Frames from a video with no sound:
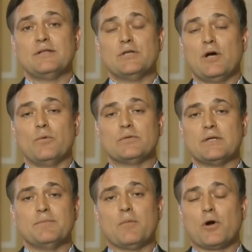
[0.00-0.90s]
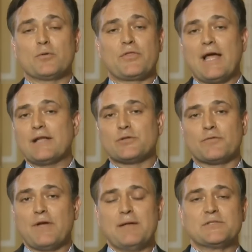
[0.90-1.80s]
don't. Uh, Margaret
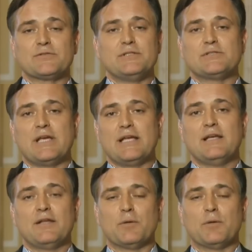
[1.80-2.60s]
Thatcher famously said